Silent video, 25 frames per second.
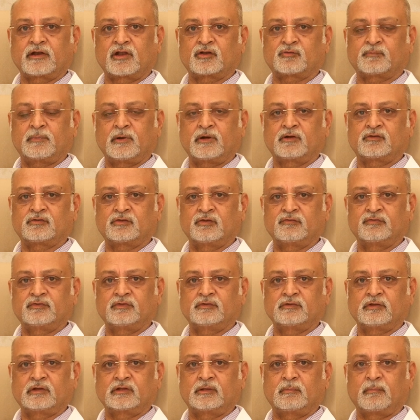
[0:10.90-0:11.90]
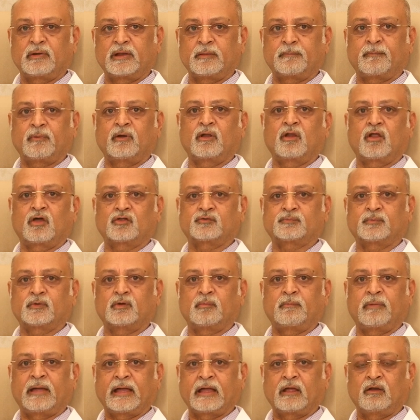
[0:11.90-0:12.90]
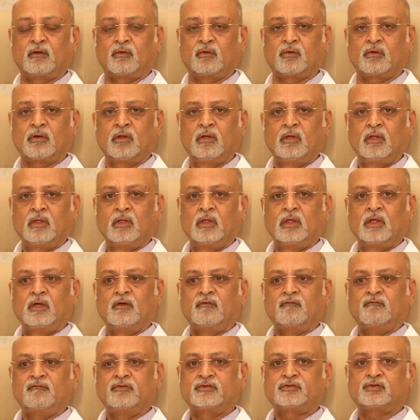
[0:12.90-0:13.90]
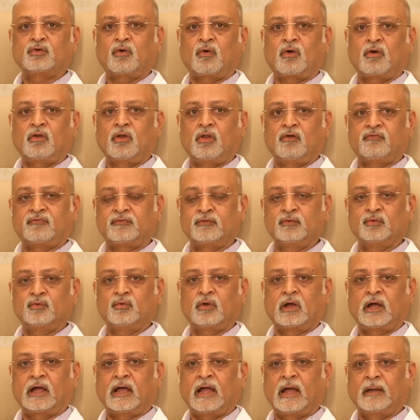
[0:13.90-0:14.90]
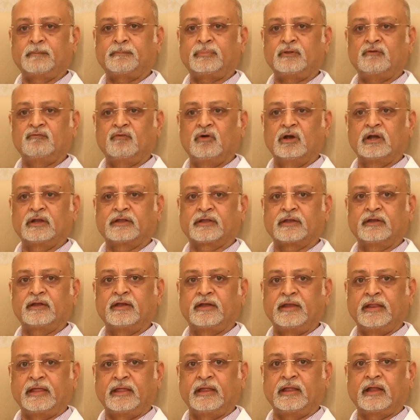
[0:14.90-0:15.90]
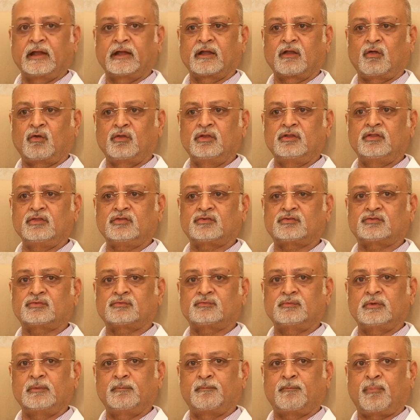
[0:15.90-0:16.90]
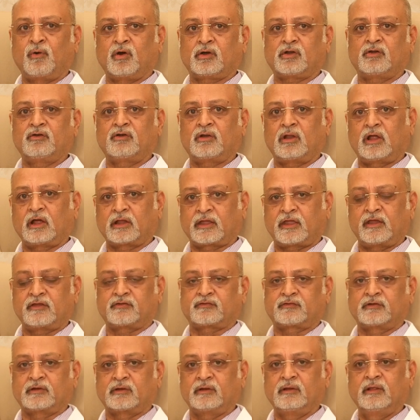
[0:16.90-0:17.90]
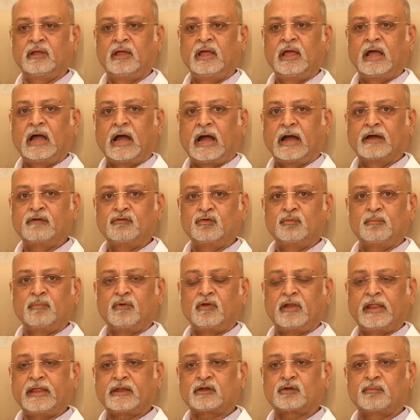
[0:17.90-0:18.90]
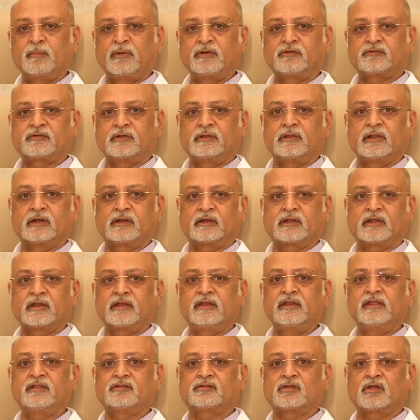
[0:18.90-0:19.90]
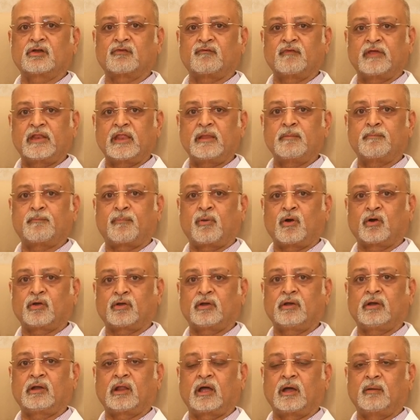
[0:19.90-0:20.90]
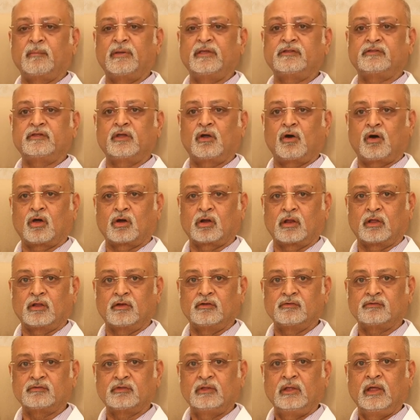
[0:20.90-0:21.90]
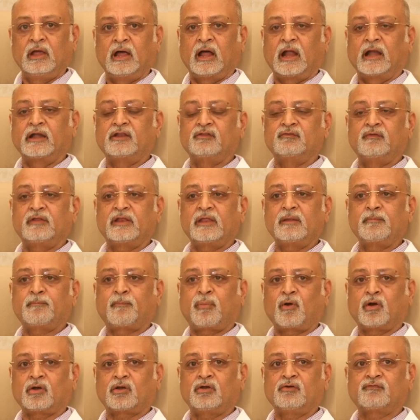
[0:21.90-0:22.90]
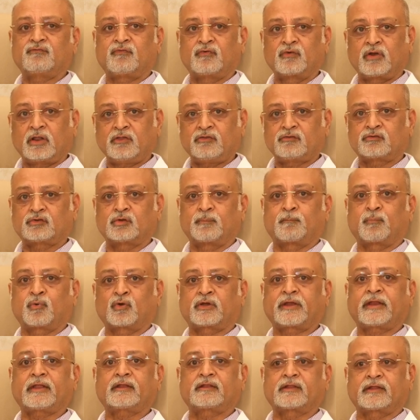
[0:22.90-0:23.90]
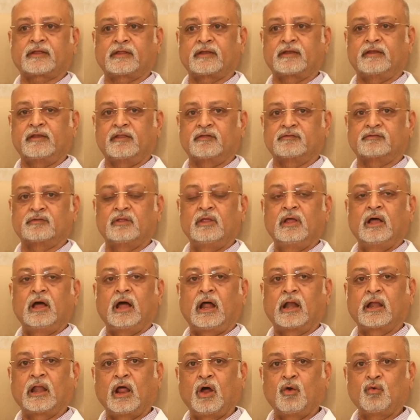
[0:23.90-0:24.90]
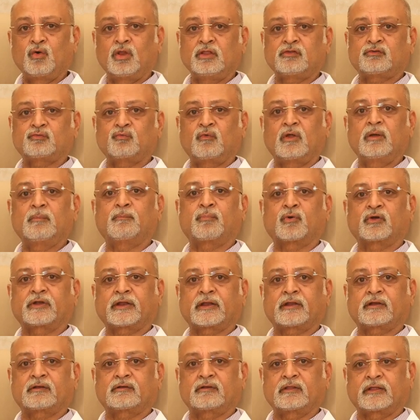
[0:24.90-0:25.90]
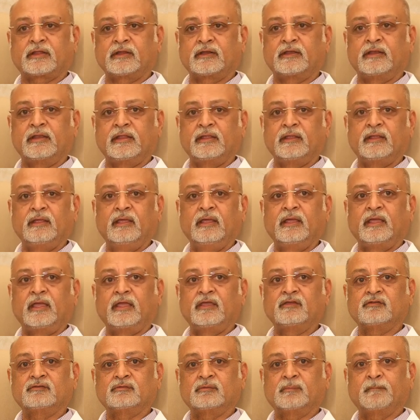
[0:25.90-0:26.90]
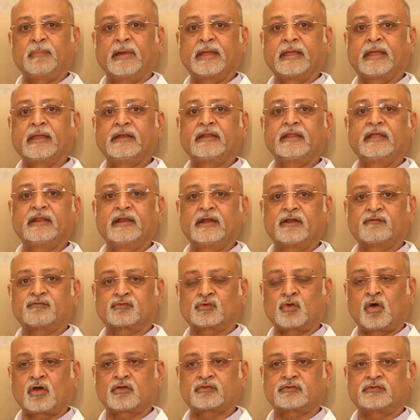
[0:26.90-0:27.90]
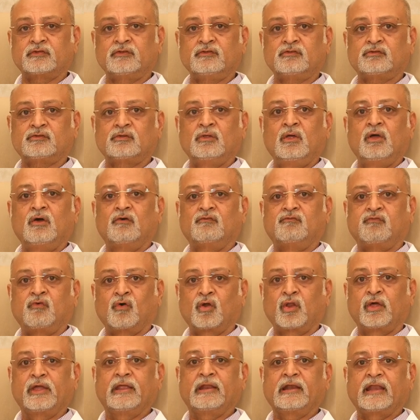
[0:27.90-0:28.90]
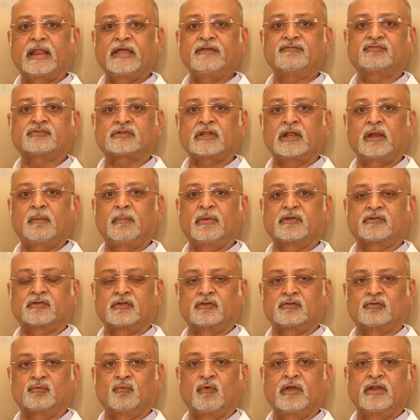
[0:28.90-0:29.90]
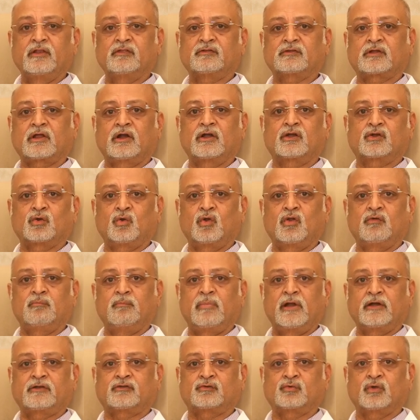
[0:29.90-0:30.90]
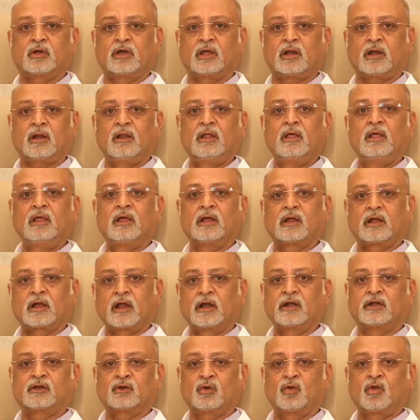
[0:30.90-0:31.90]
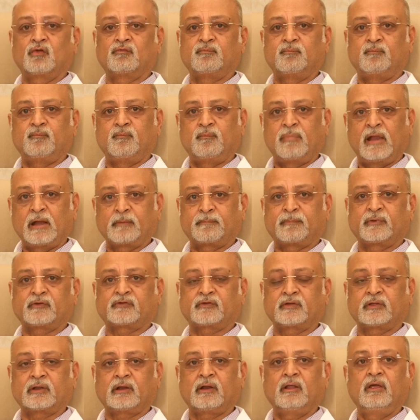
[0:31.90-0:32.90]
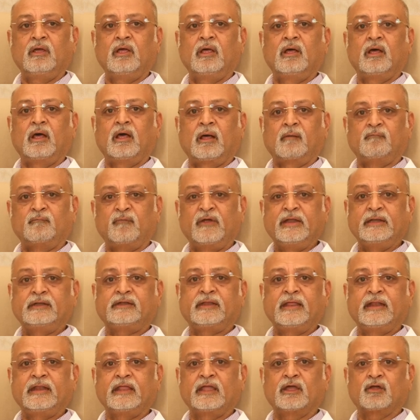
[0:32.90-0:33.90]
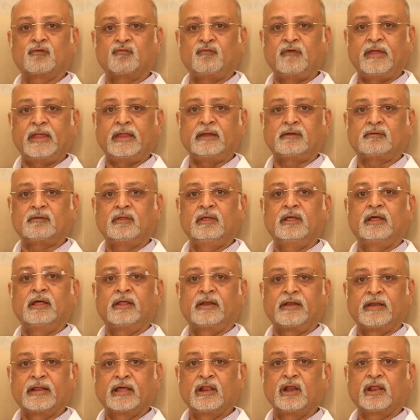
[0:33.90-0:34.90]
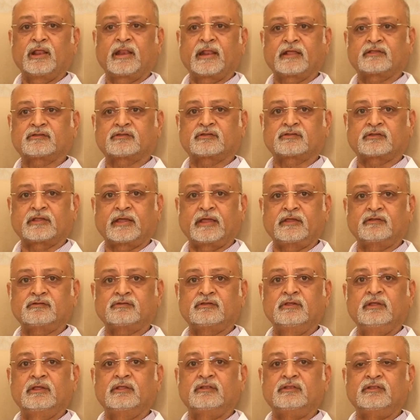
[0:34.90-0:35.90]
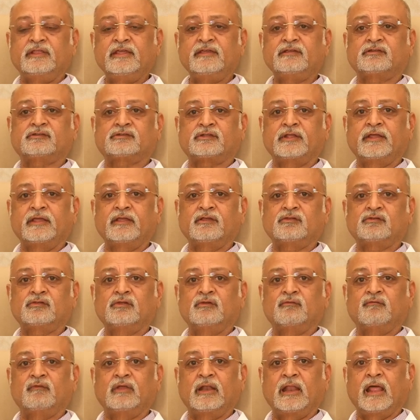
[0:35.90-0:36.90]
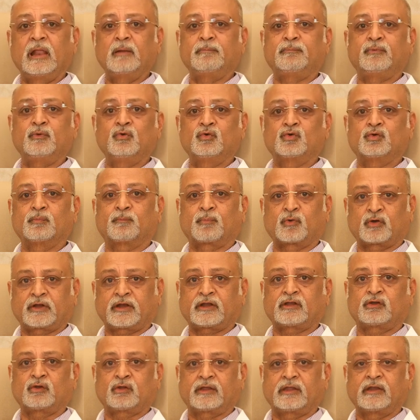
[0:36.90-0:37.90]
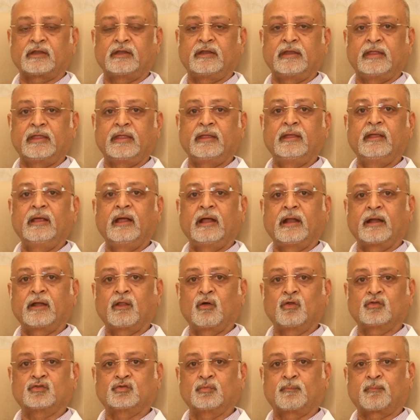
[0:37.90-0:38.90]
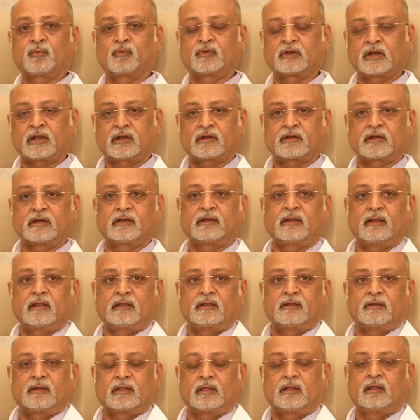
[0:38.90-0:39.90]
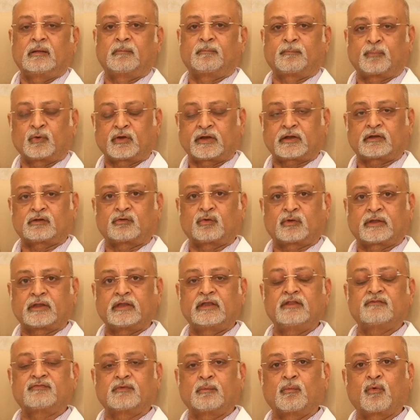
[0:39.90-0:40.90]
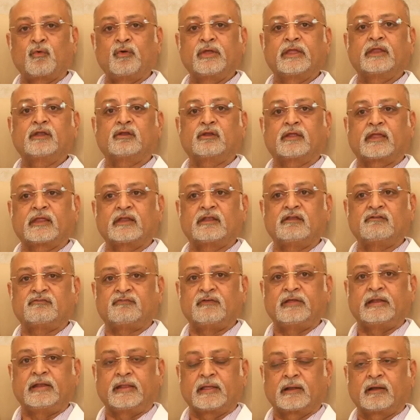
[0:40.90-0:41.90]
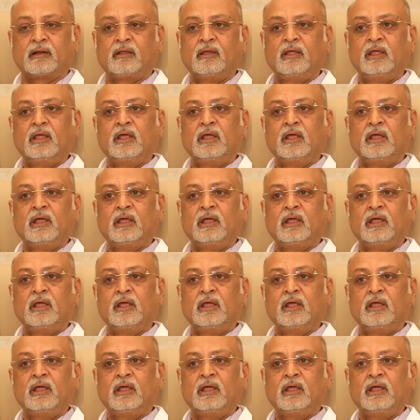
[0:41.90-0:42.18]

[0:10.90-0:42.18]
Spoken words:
transplant services at the Manipal Hospital, Bangalore. Wish you all of you a happy World Kidney Day. And on this important occasion, I would like to mention that kidneys are very important, amazing organs, and it's very important for us to protect the kidneys. And how does one protect the kidney? Is by getting rid of toxins, following lifestyle measures. One is control of blood sugar, control of blood pressure, maintaining your weight, regular exercise. These things will help you to protect your kidney and also protect your kidney from going into kidney failure.